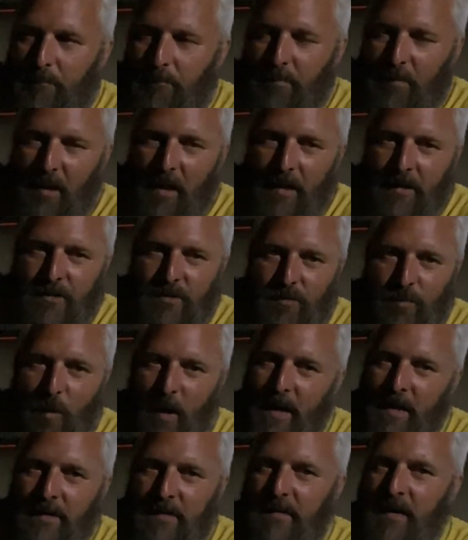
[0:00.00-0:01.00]
blood,
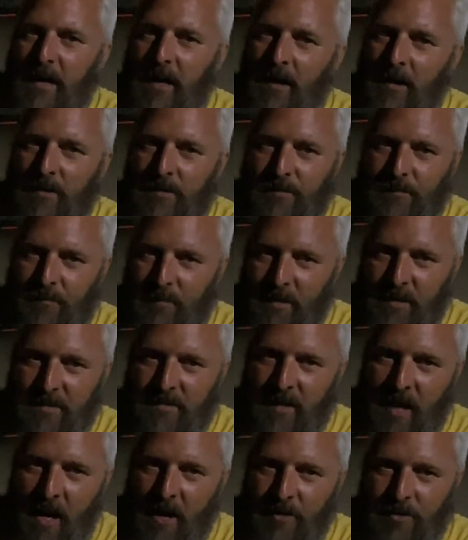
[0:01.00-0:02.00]
sweat, and tears for
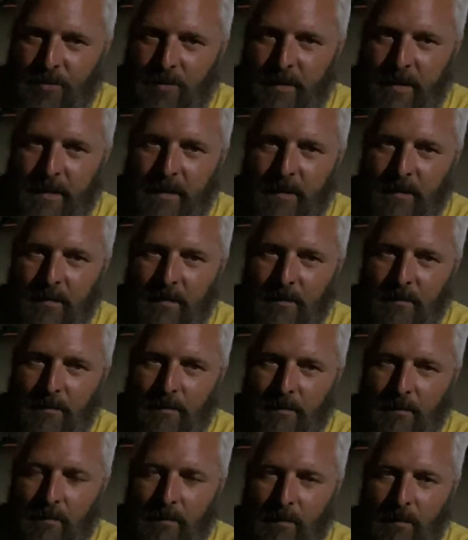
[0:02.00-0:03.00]
this country?
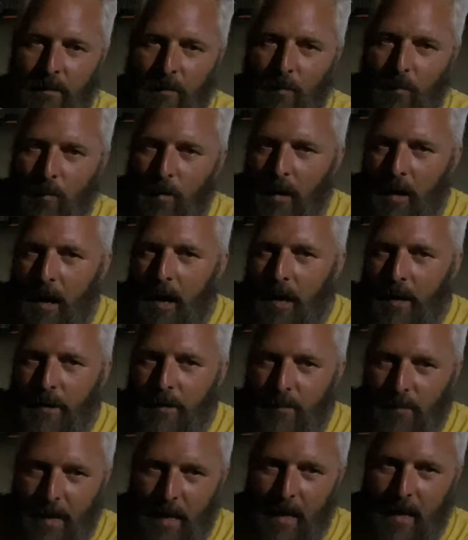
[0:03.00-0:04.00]
Where are
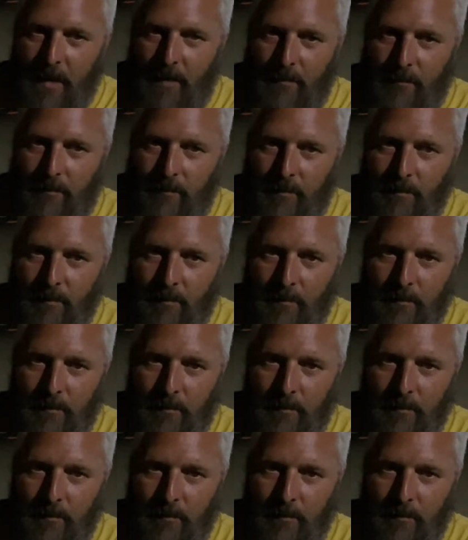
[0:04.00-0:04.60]
you guys?